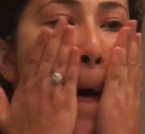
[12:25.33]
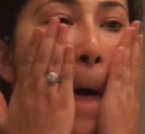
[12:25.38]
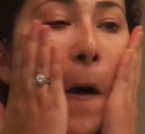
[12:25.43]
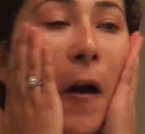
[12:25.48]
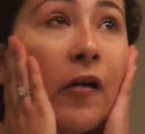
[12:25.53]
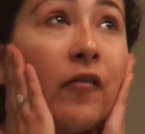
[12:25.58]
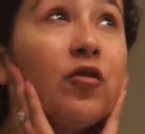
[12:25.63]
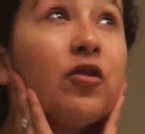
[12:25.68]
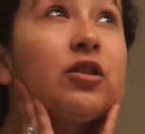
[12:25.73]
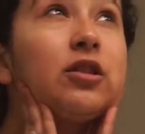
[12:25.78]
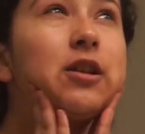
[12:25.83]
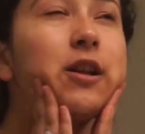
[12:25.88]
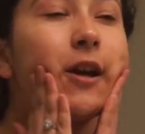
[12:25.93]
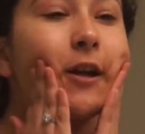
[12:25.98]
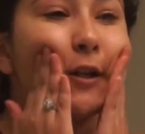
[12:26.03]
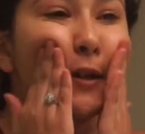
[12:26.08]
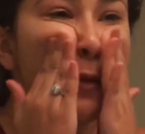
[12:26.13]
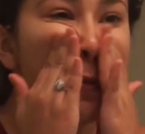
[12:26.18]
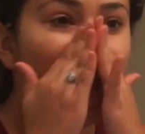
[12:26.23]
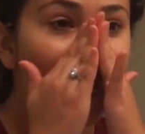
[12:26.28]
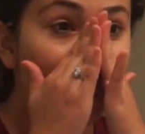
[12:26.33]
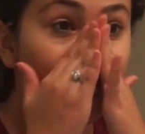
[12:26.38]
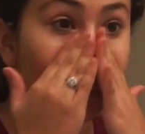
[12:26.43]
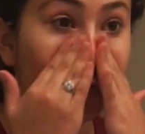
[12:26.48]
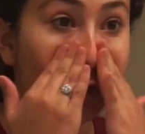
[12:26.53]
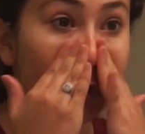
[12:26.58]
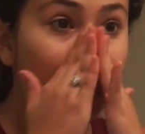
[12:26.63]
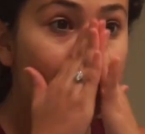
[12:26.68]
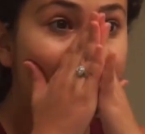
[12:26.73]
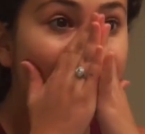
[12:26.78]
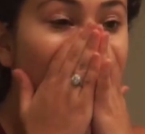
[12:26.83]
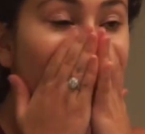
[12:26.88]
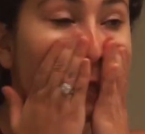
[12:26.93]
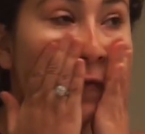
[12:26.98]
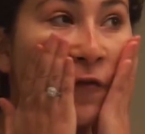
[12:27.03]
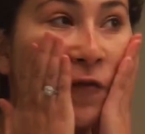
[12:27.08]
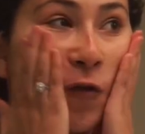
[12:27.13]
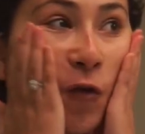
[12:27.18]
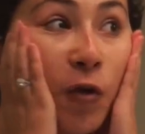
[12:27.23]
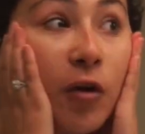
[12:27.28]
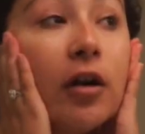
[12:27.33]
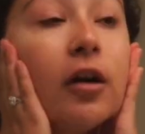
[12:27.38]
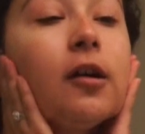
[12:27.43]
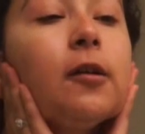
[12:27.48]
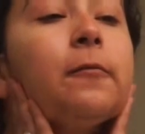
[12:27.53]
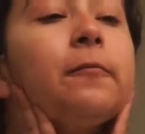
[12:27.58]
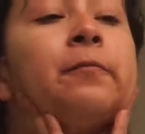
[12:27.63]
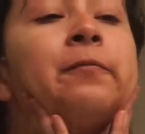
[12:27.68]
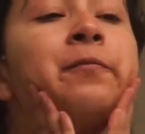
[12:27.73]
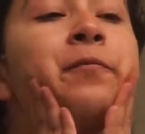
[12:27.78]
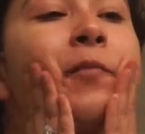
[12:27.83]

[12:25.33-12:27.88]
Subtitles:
I've used it as a moisturizer before,